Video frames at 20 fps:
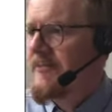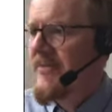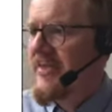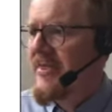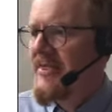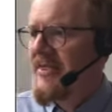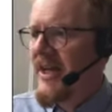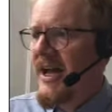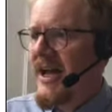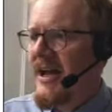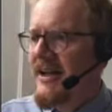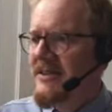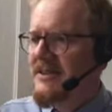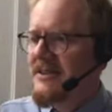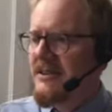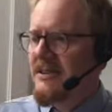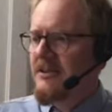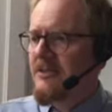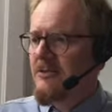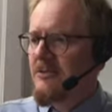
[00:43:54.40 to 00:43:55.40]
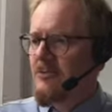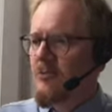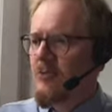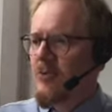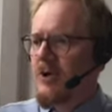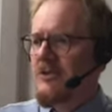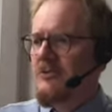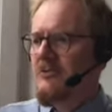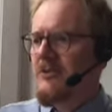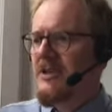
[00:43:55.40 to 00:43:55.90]
that
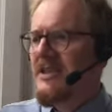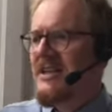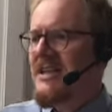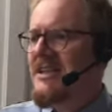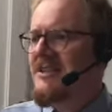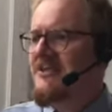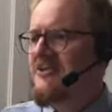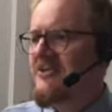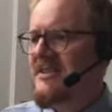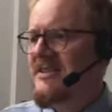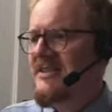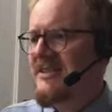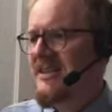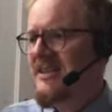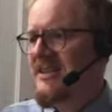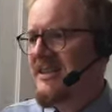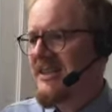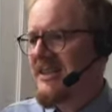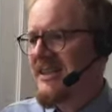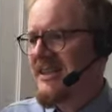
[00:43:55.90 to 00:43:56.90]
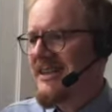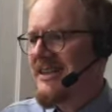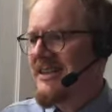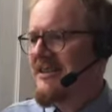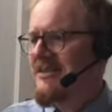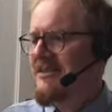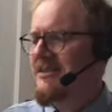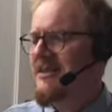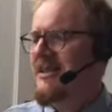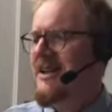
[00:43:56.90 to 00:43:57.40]
what we're interested
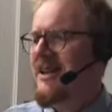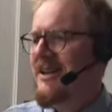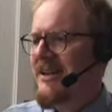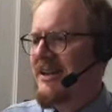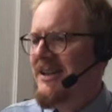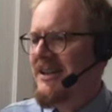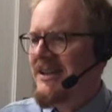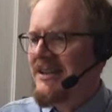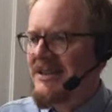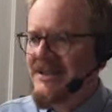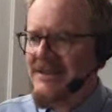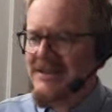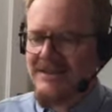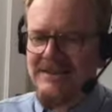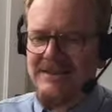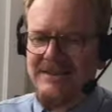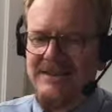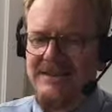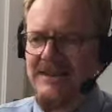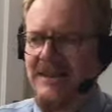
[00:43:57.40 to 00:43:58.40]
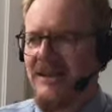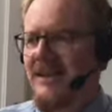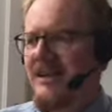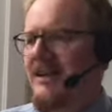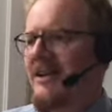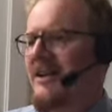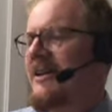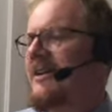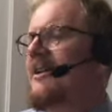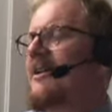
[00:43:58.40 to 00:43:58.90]
in is
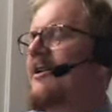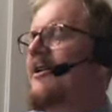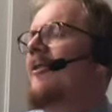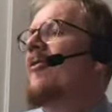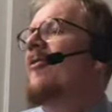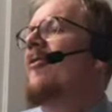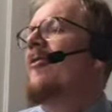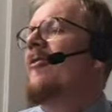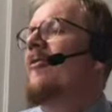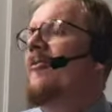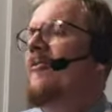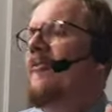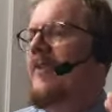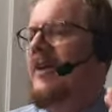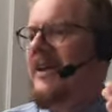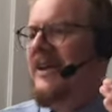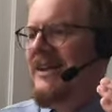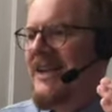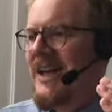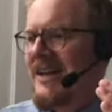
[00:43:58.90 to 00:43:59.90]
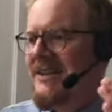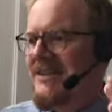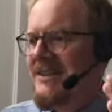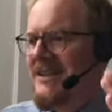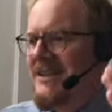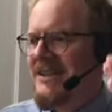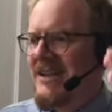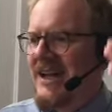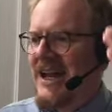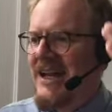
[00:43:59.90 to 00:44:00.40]

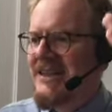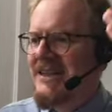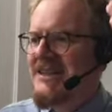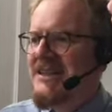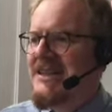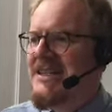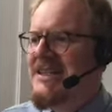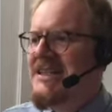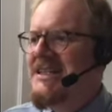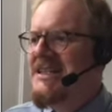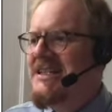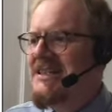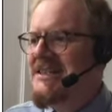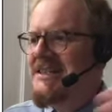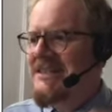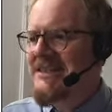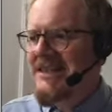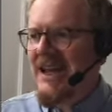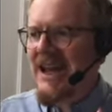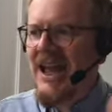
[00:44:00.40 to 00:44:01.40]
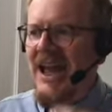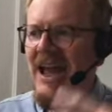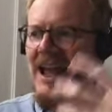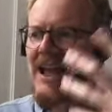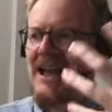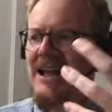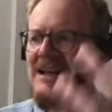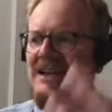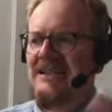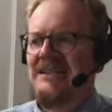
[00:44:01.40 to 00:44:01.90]
getting at least
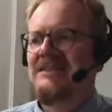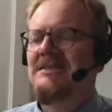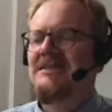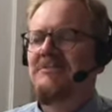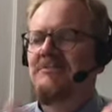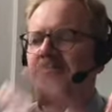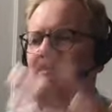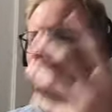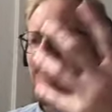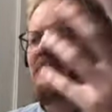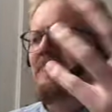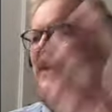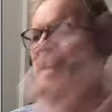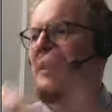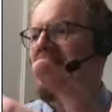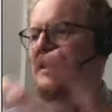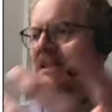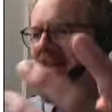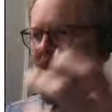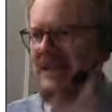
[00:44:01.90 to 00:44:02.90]
as many